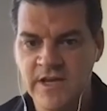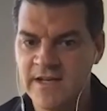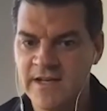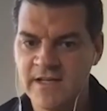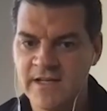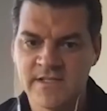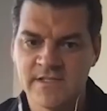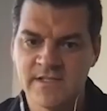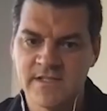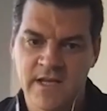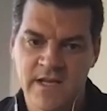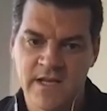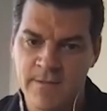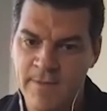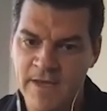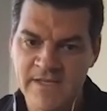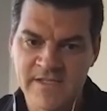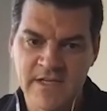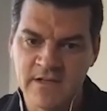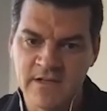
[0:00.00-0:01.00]
And it's an
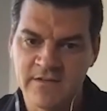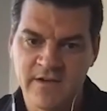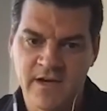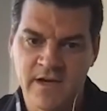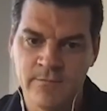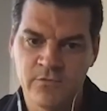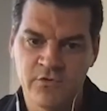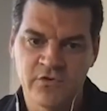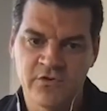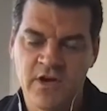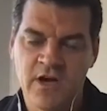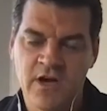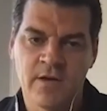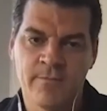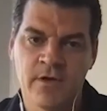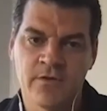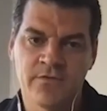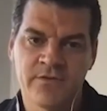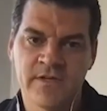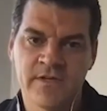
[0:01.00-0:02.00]
amazing time to talk
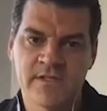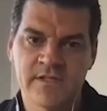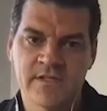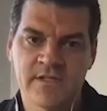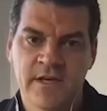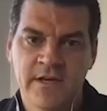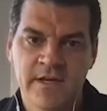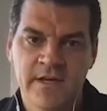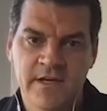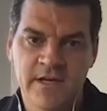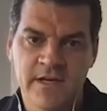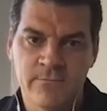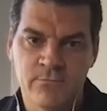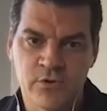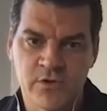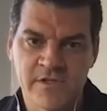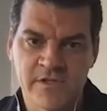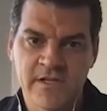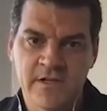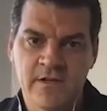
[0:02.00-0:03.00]
about this in
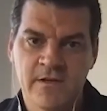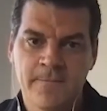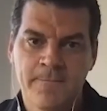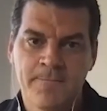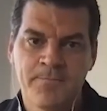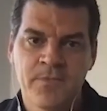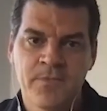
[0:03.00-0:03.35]
Brazil.